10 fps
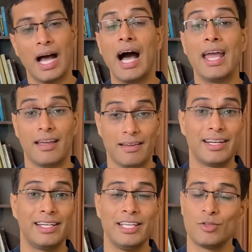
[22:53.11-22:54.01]
I
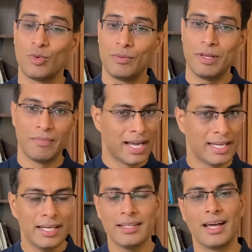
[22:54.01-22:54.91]
at least would be buying it,